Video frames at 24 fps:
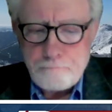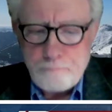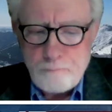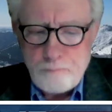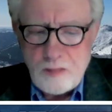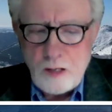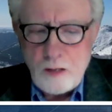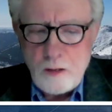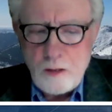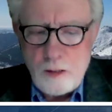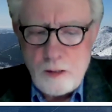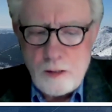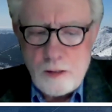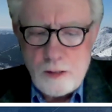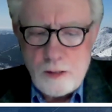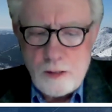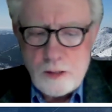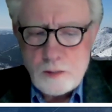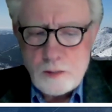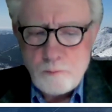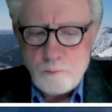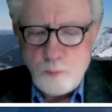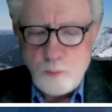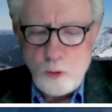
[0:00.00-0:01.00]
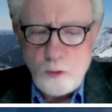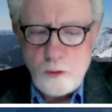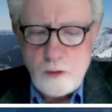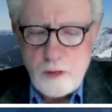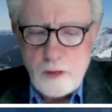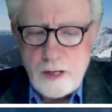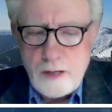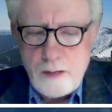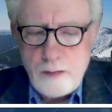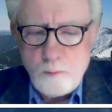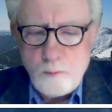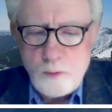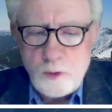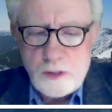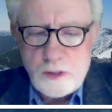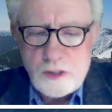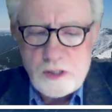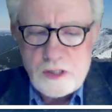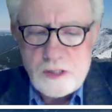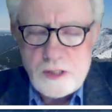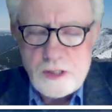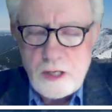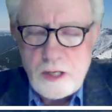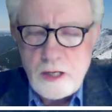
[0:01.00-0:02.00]
This program was
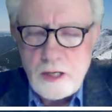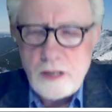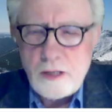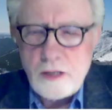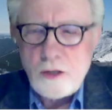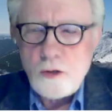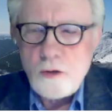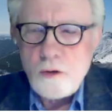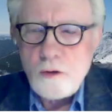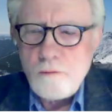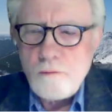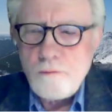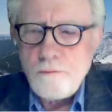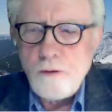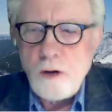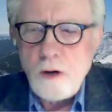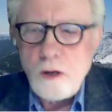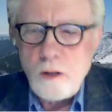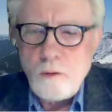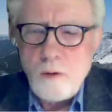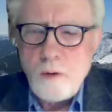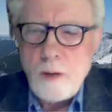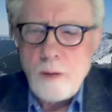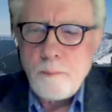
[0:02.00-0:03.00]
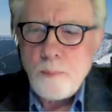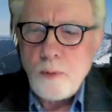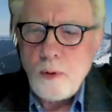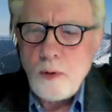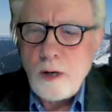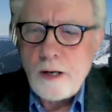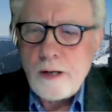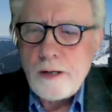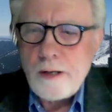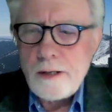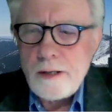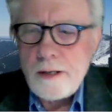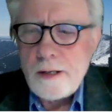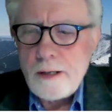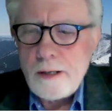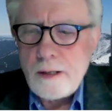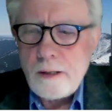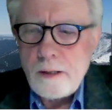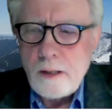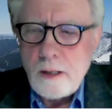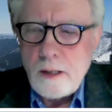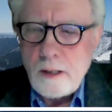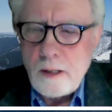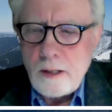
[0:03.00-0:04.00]
designed to follow up on
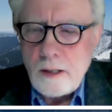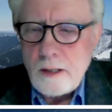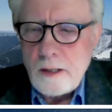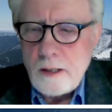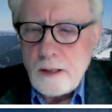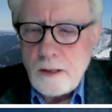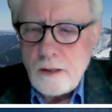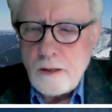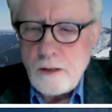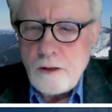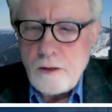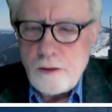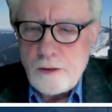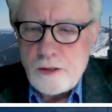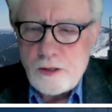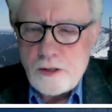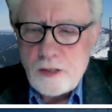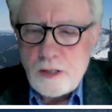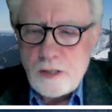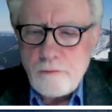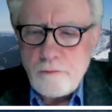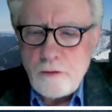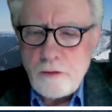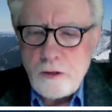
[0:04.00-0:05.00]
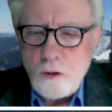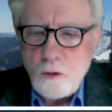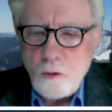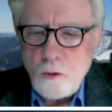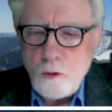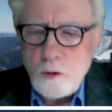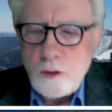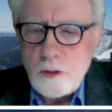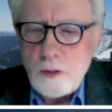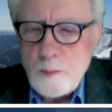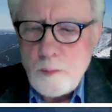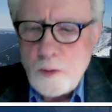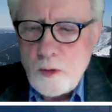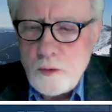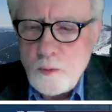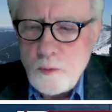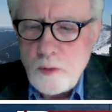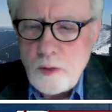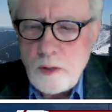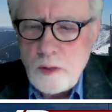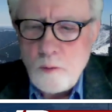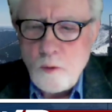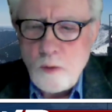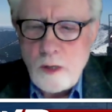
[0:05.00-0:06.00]
our discovery hole number
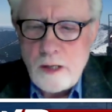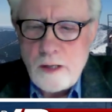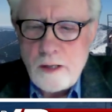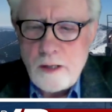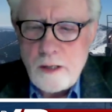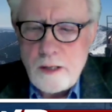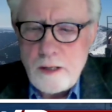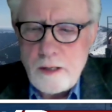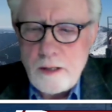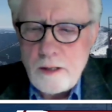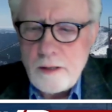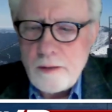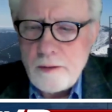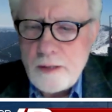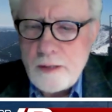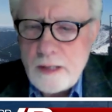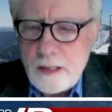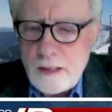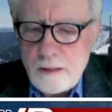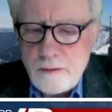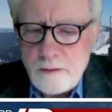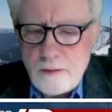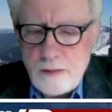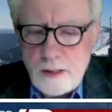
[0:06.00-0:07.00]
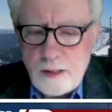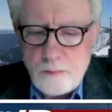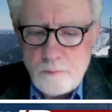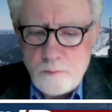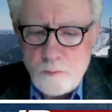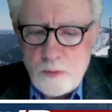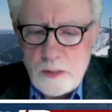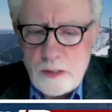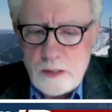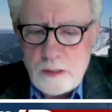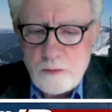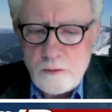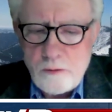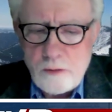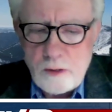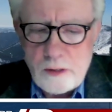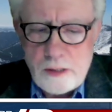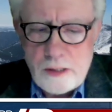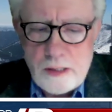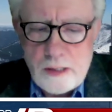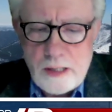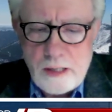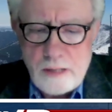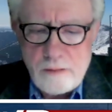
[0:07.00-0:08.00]
21 at the end that we drilled
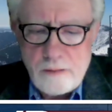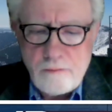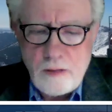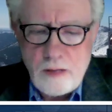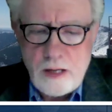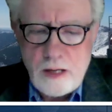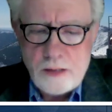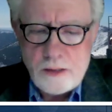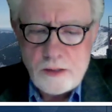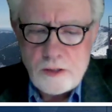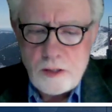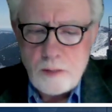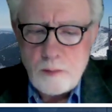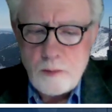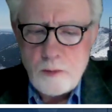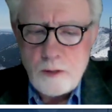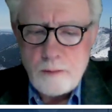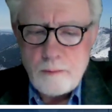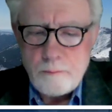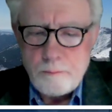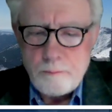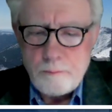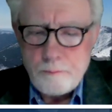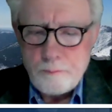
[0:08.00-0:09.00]
at the end of last summer.